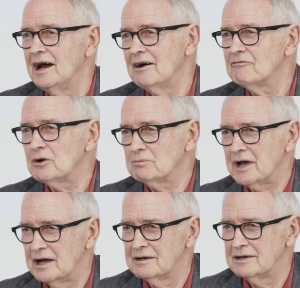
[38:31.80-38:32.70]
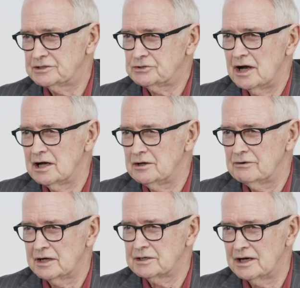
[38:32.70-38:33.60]
from Australia
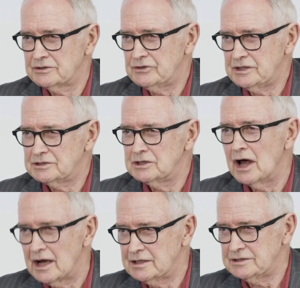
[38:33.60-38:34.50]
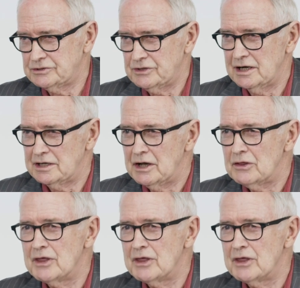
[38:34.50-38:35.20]
and countries like Australia.